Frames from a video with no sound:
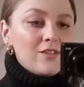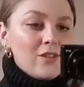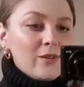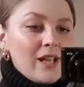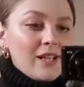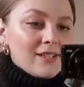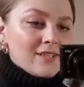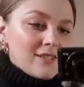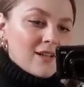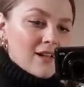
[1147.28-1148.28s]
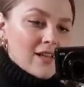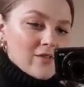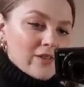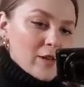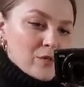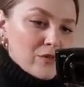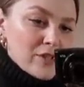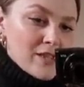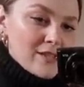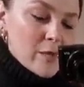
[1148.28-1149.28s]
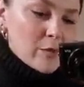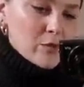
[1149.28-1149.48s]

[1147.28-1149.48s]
So next, I have kept everything the same